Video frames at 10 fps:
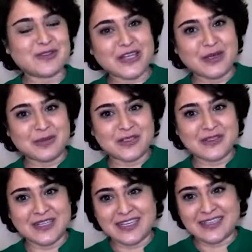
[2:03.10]

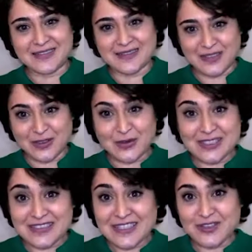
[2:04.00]
Cyber
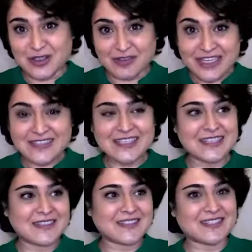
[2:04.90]
Security Center of
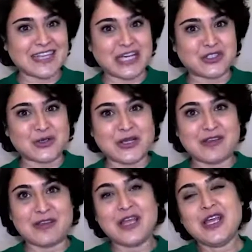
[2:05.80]
Excellence is
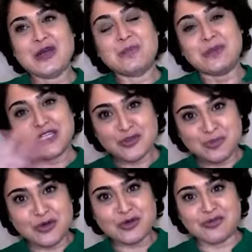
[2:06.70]
actually much
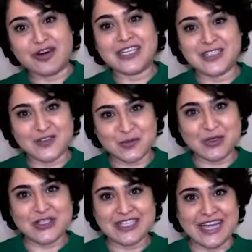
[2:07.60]
more
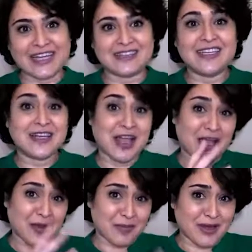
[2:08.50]
widespread than
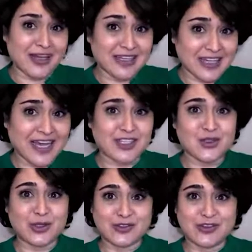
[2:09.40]
my
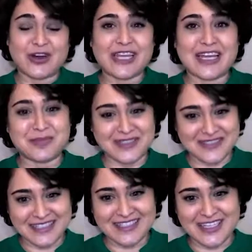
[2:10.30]
actual talk and
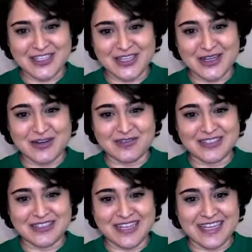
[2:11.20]
presentation of the
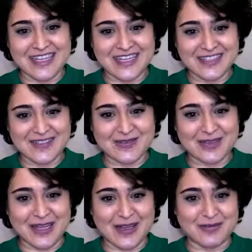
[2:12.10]
day is
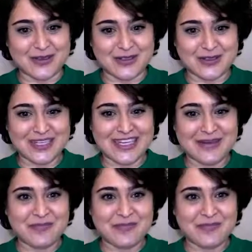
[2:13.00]
for today.